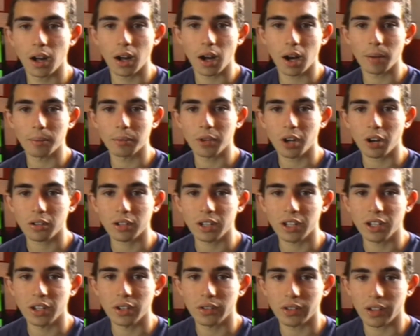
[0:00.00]
I'm
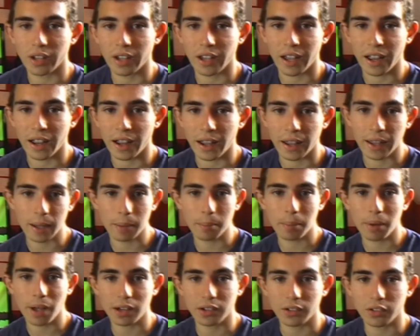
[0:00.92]
currently using a
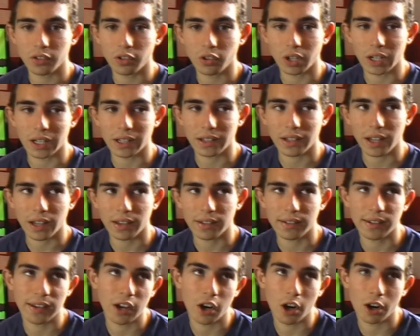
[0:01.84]
Panasonic
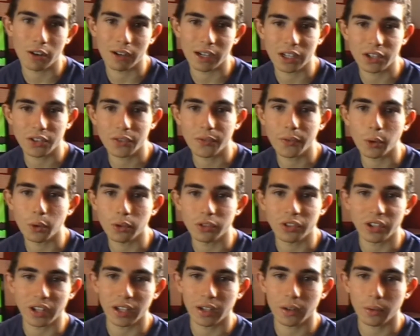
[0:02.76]

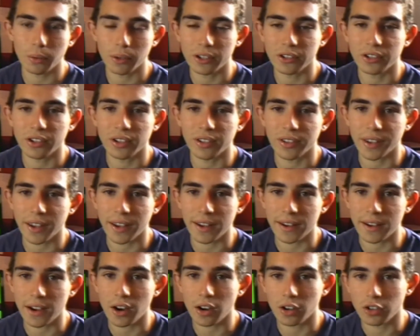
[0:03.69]
SDR-H40, which is
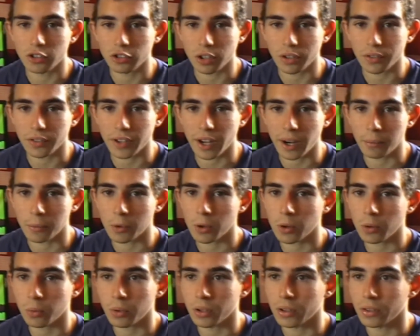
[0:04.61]
a hard drive
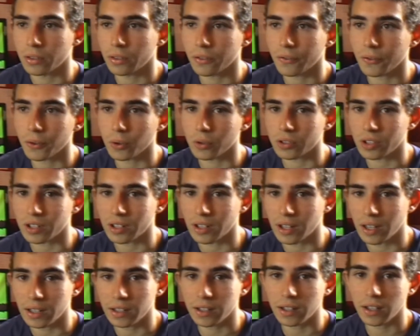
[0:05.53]
camera with 40
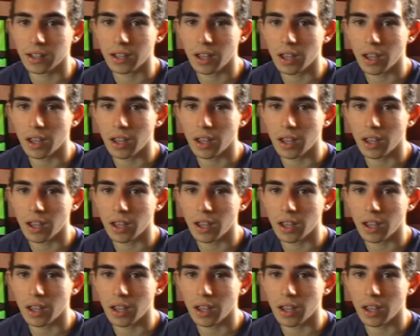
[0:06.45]
gig.